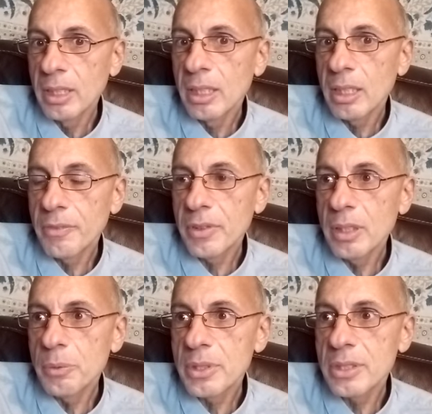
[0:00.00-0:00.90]
if
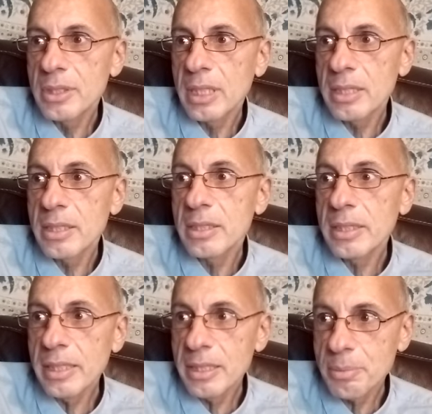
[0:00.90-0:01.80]
he gets his
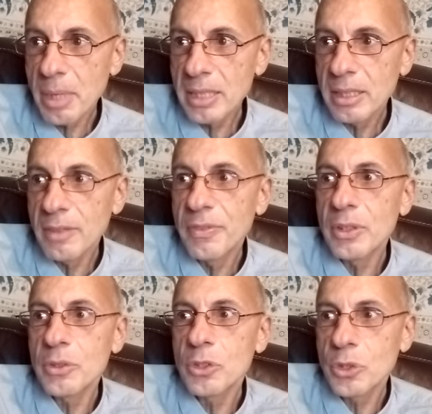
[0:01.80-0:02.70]
needs met, he
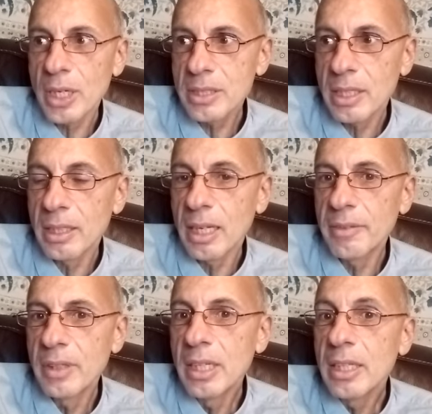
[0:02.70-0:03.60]
feels trust and
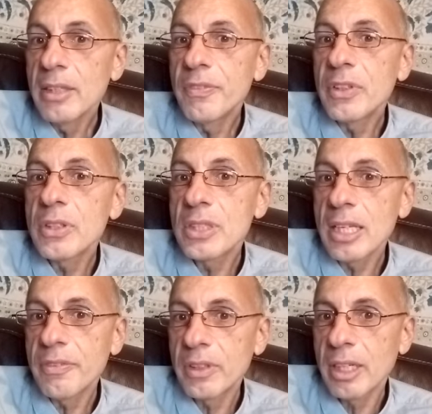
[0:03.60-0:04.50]
loved, he feels
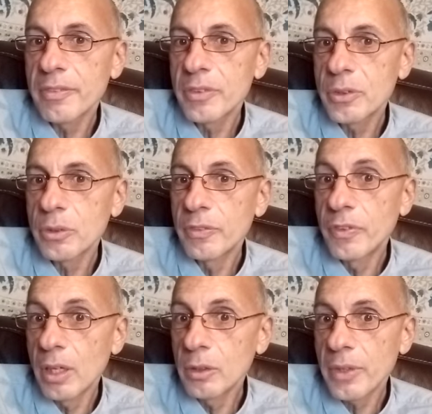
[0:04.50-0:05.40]
safe enough to
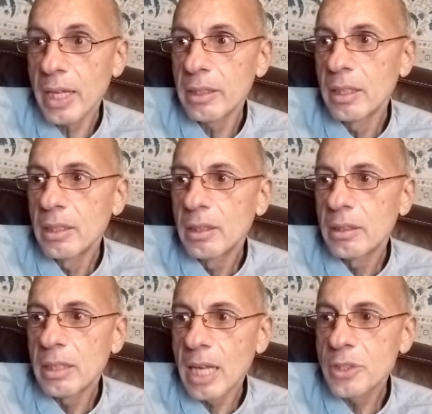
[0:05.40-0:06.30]
follow that
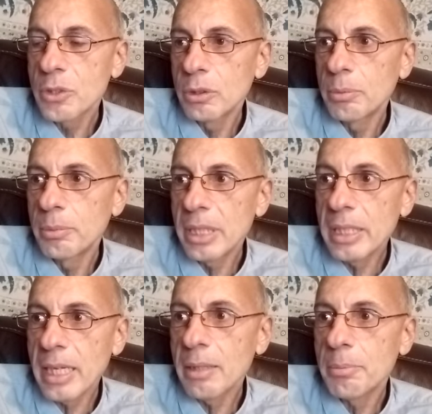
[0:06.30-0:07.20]
natural,
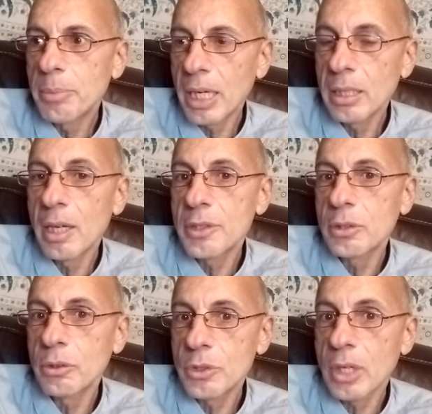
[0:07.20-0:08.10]
innate,
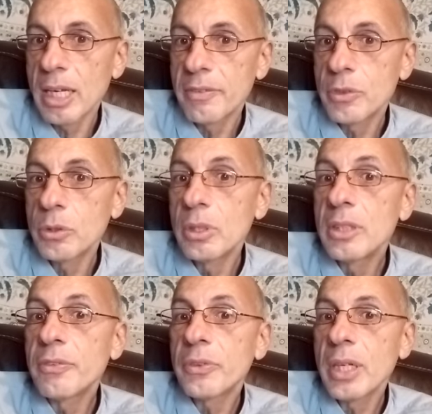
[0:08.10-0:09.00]
biological drive to
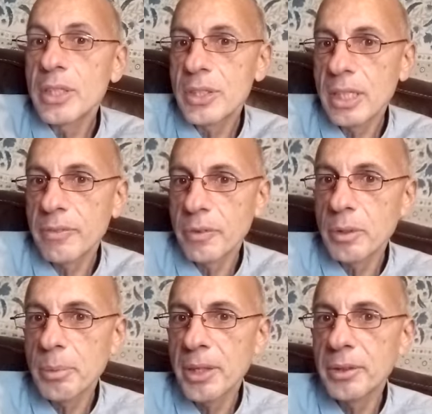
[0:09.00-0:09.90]
differentiate from the
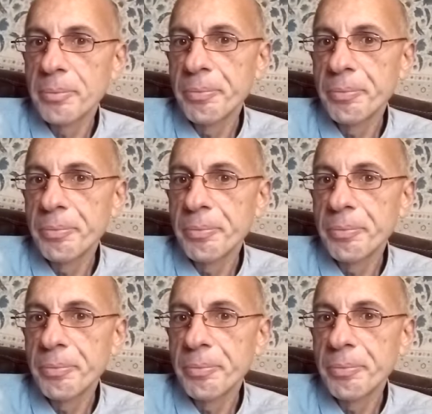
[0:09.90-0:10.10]
mother